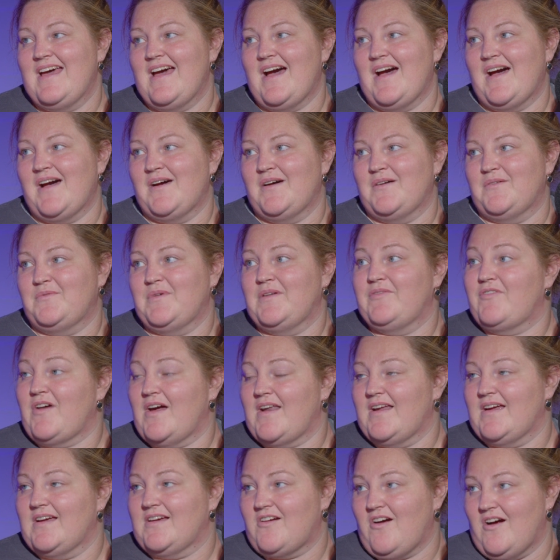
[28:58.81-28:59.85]
Uh, we've
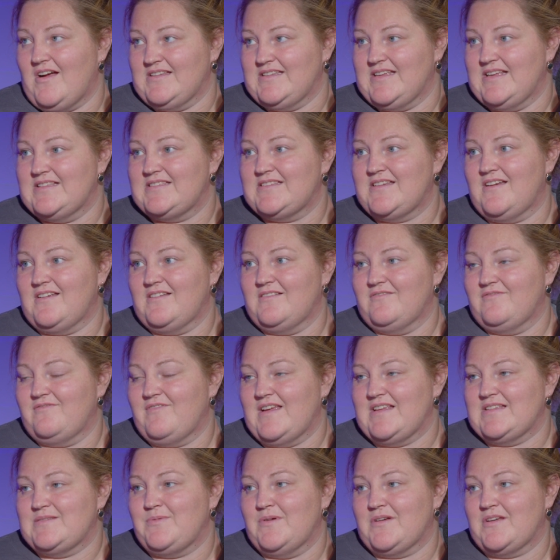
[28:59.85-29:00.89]
got a contest on
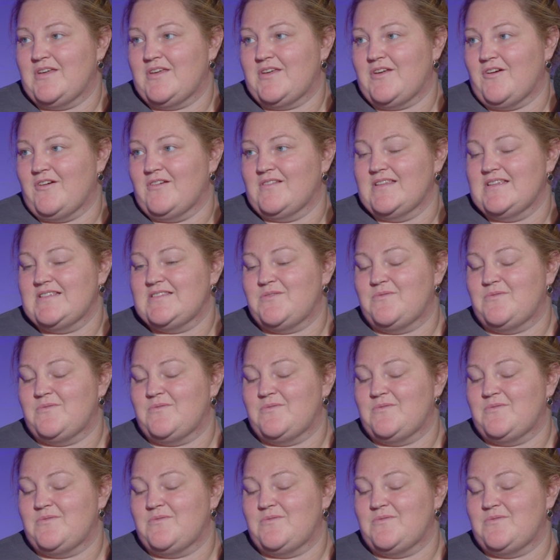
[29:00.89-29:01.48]
Facebook currently,